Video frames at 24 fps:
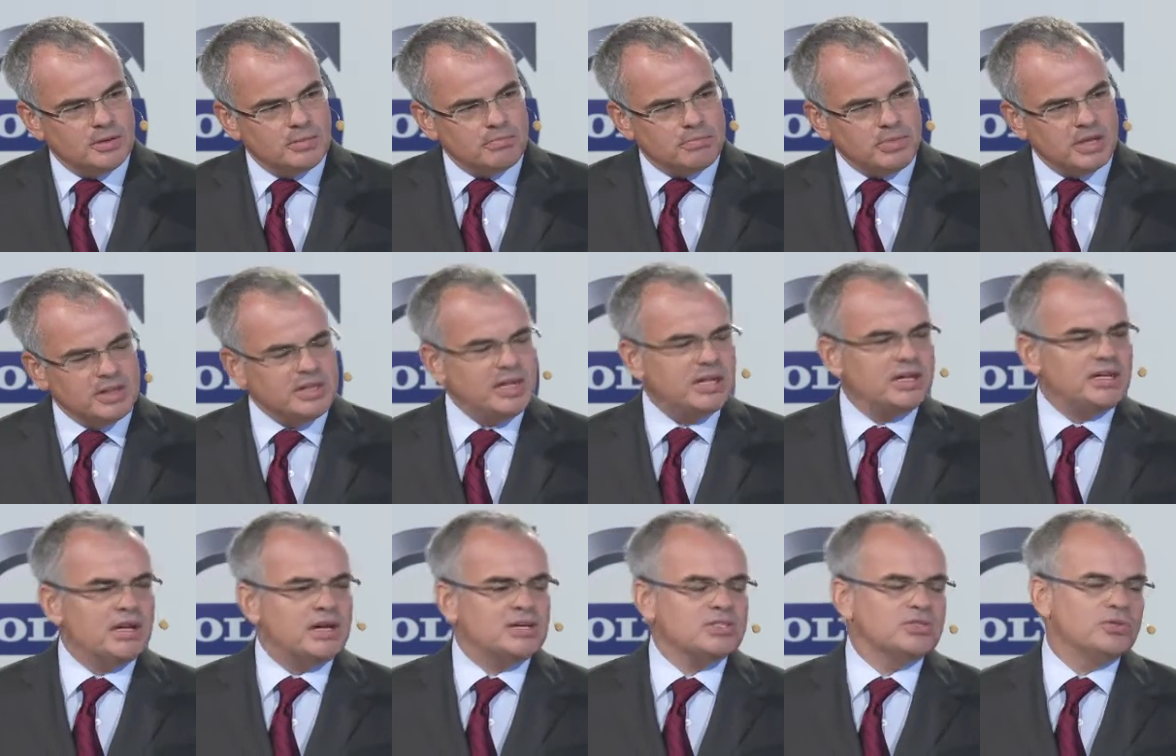But that
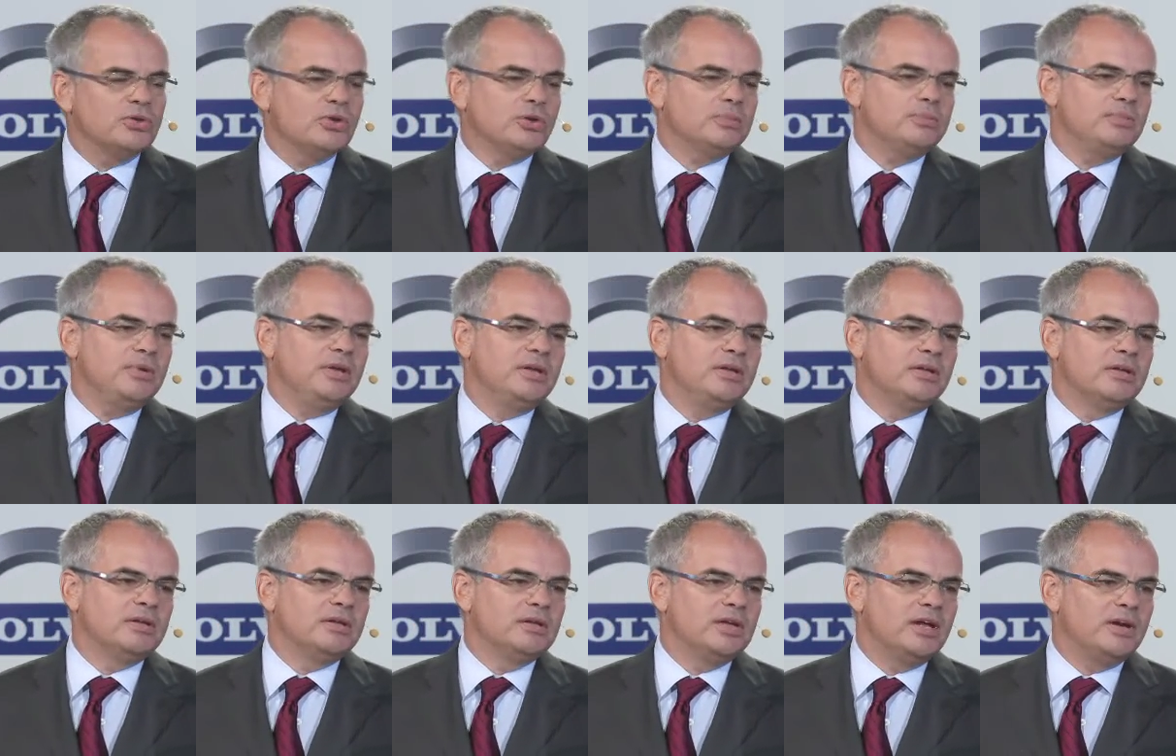does not mean
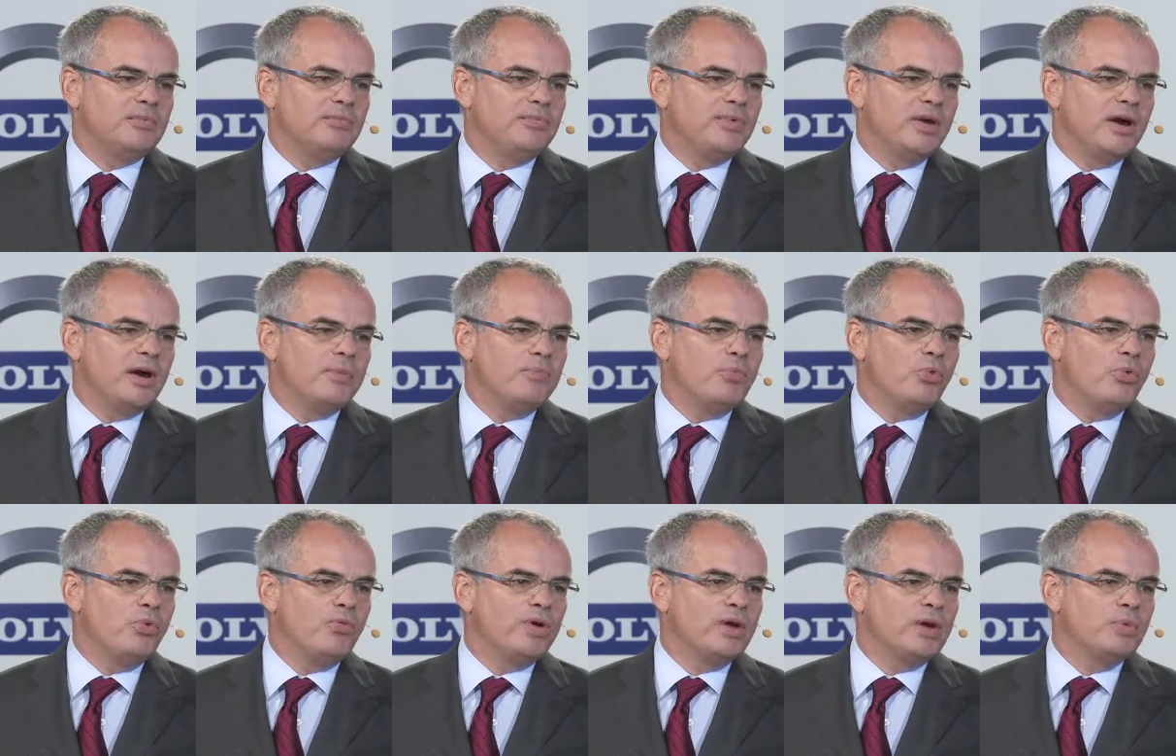that we are
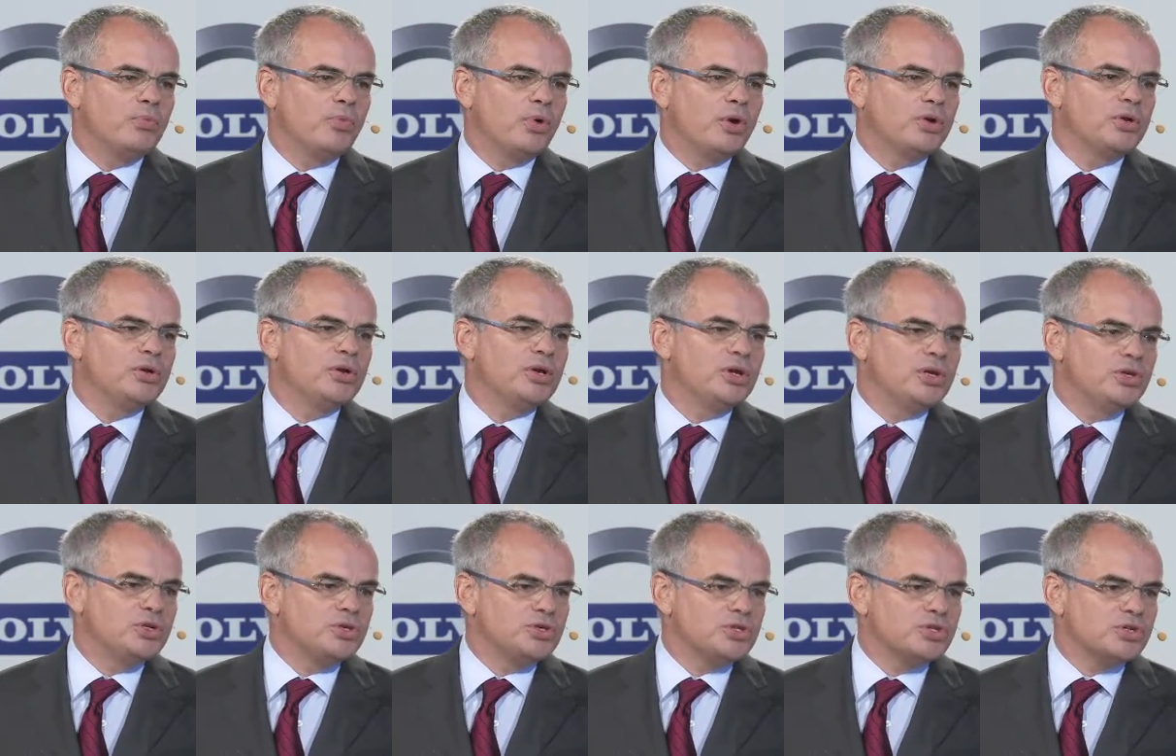moving 1
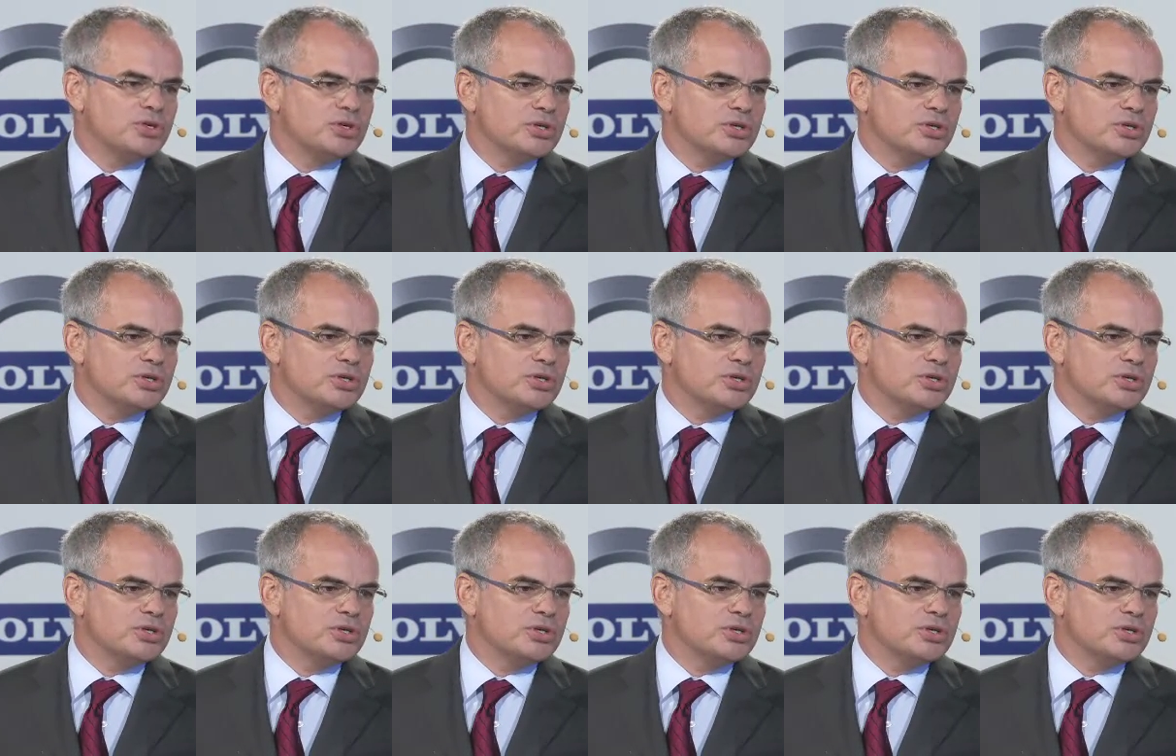inch